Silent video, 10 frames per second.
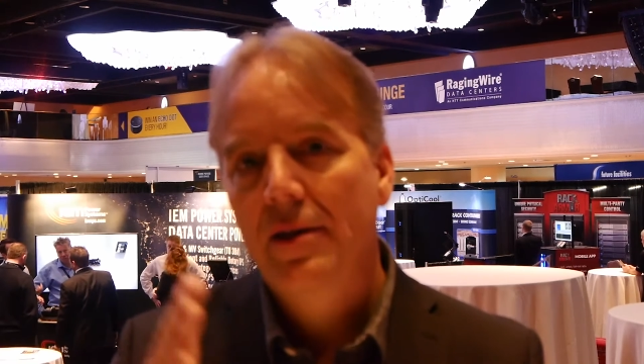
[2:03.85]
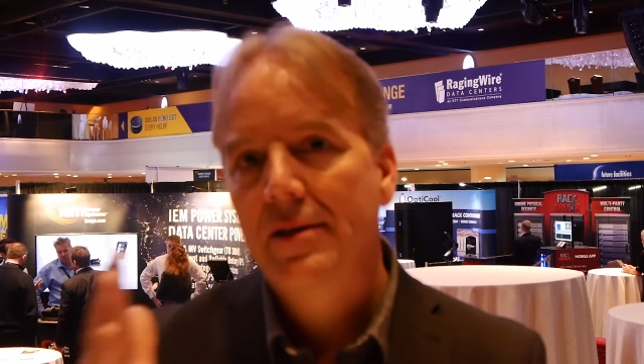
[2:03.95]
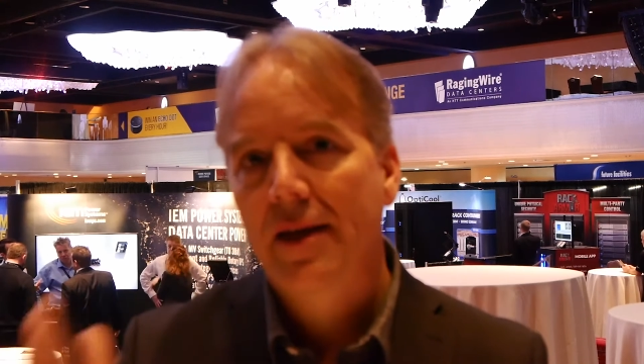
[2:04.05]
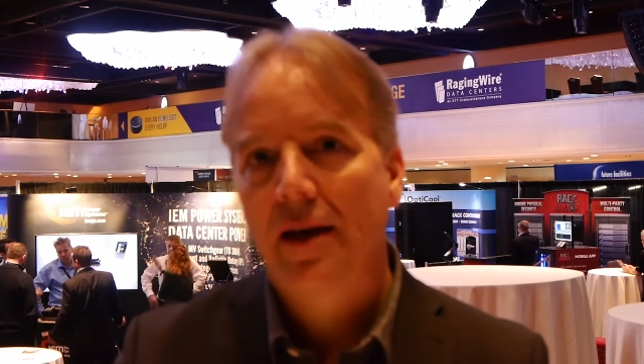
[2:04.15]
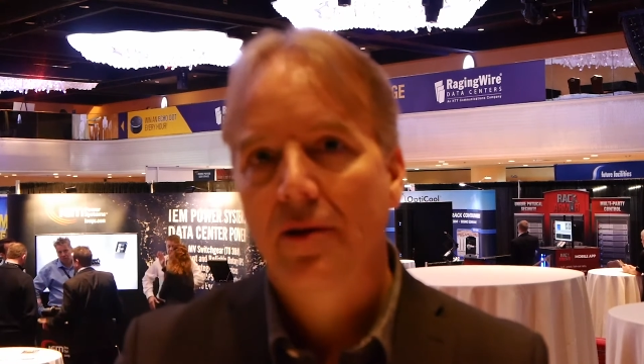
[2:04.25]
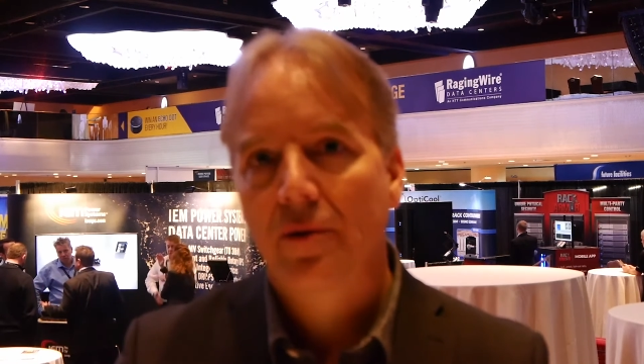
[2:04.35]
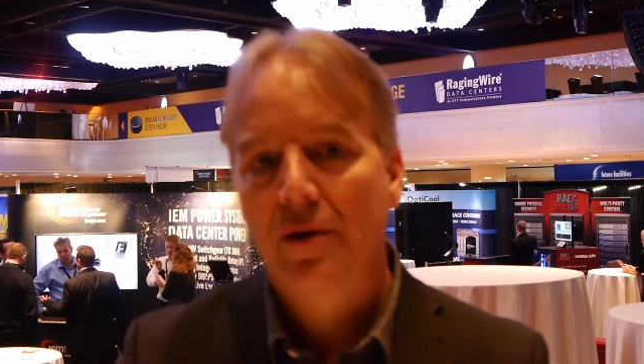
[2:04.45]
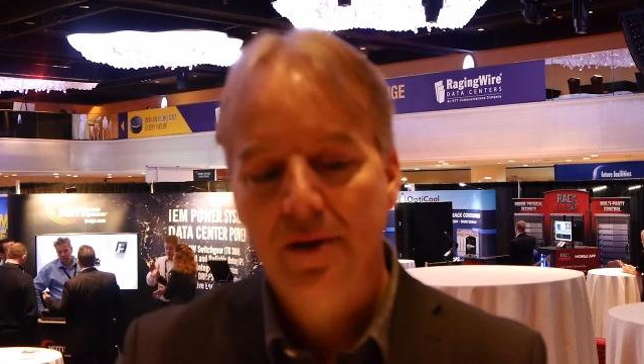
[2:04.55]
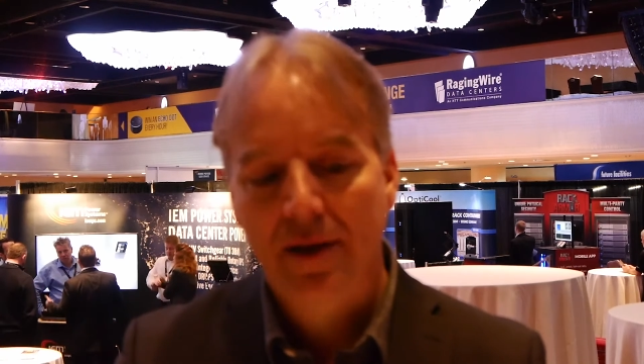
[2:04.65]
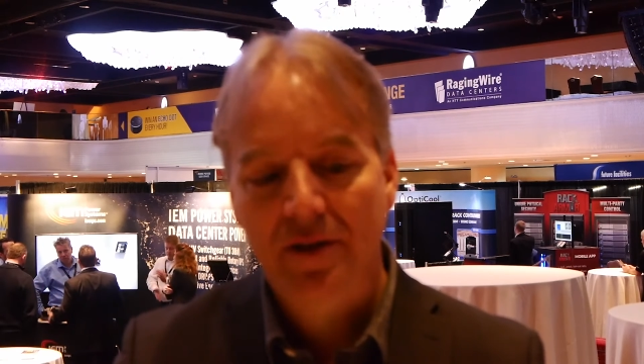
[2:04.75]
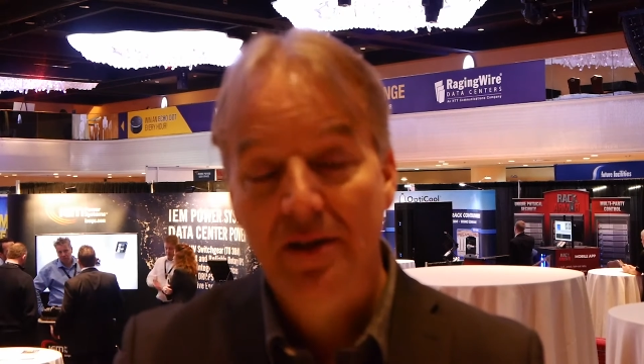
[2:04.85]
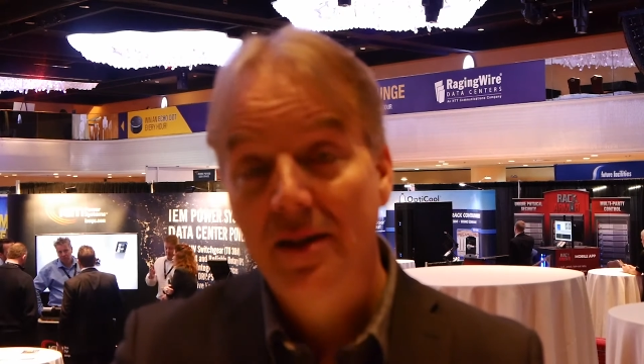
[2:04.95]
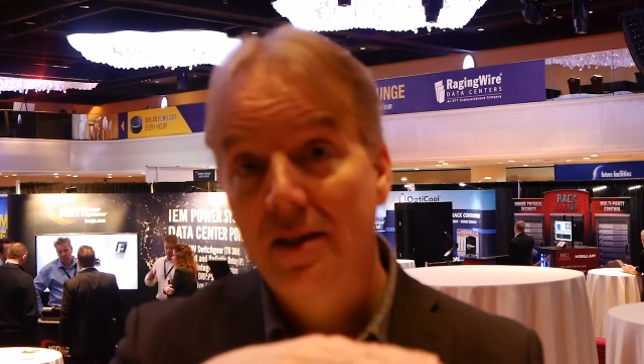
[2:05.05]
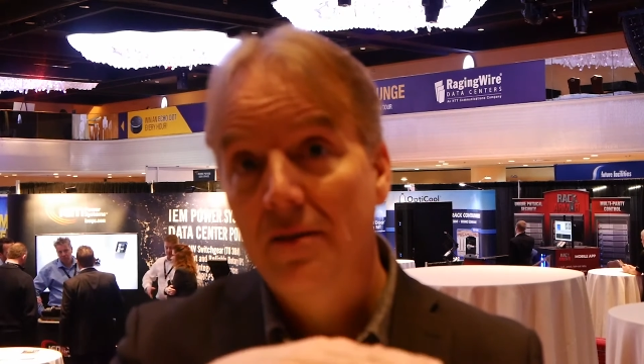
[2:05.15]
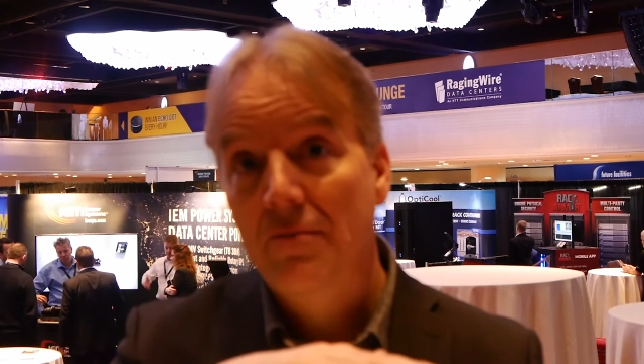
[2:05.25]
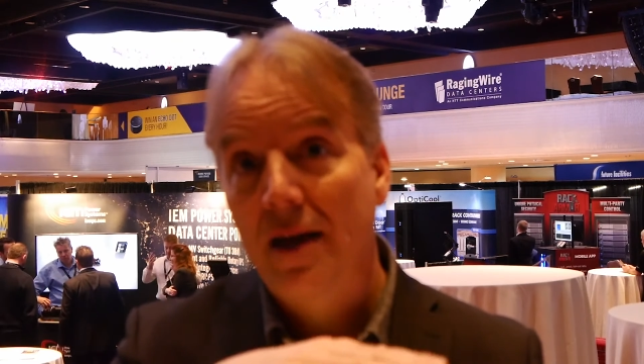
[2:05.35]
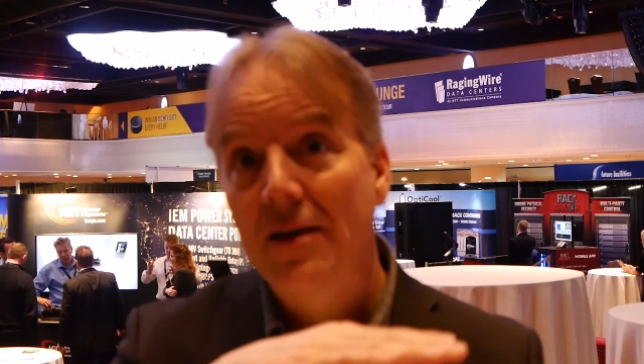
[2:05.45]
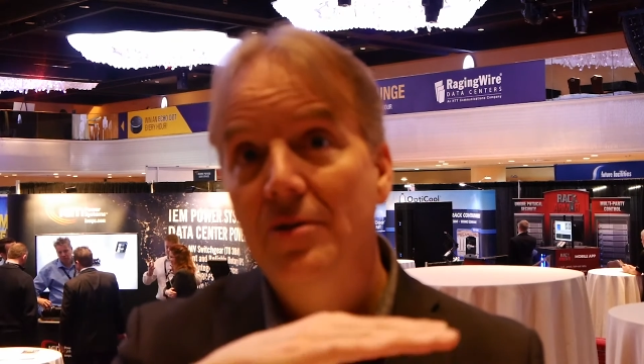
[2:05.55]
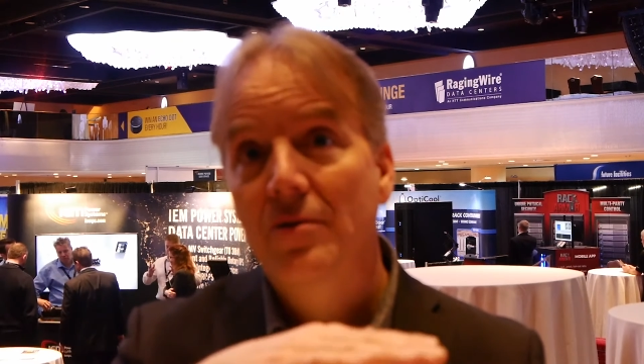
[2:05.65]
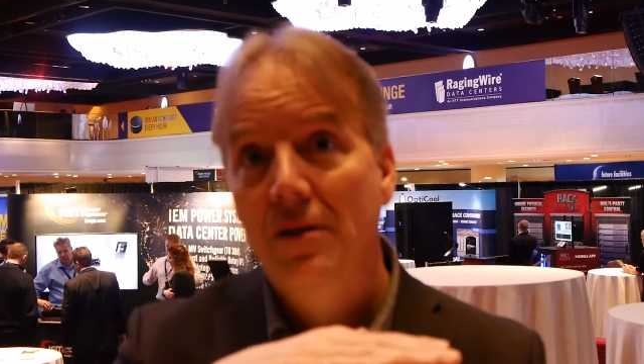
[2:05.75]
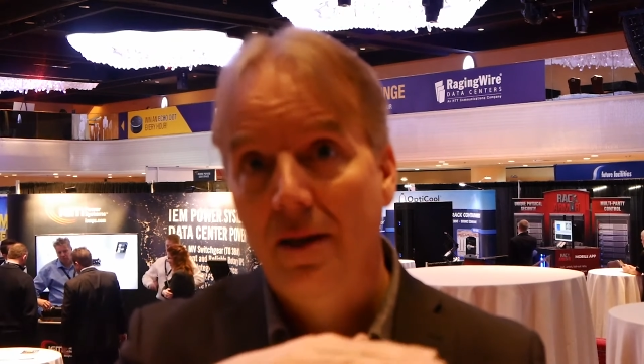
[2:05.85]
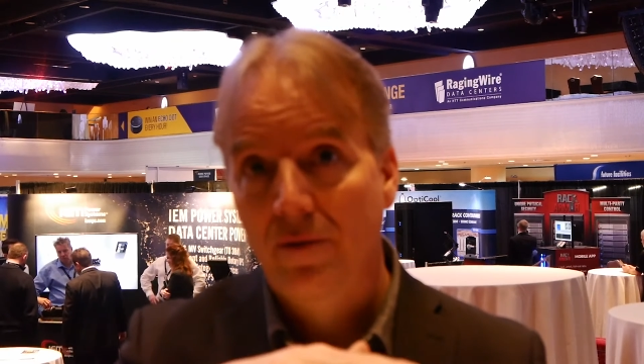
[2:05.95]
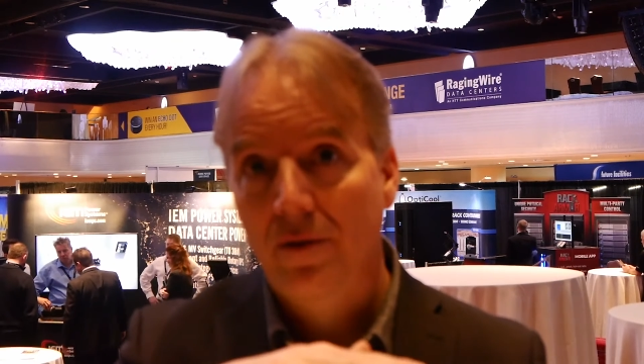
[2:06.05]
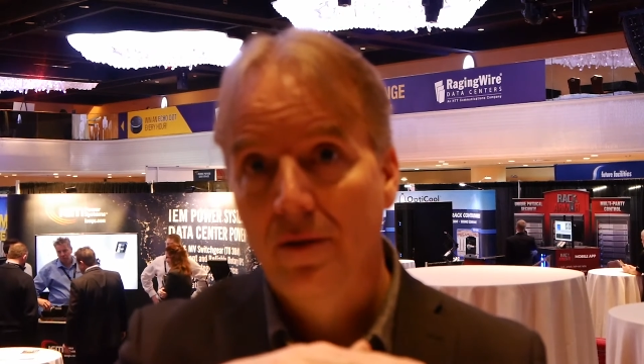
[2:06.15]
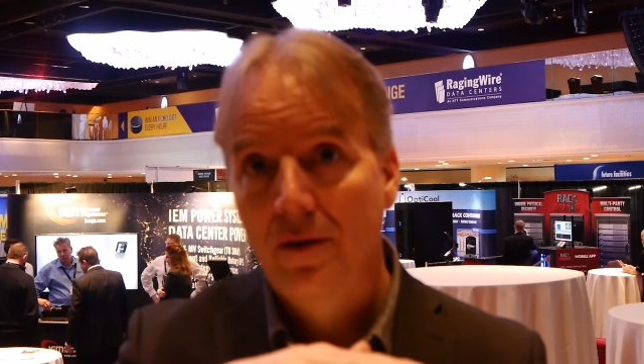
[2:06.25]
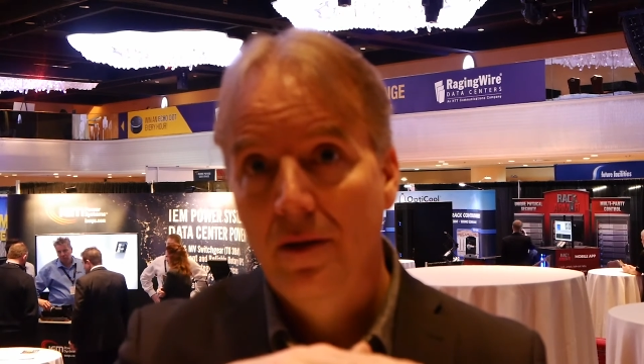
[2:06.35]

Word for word: of these categories, I've exceeded the master level.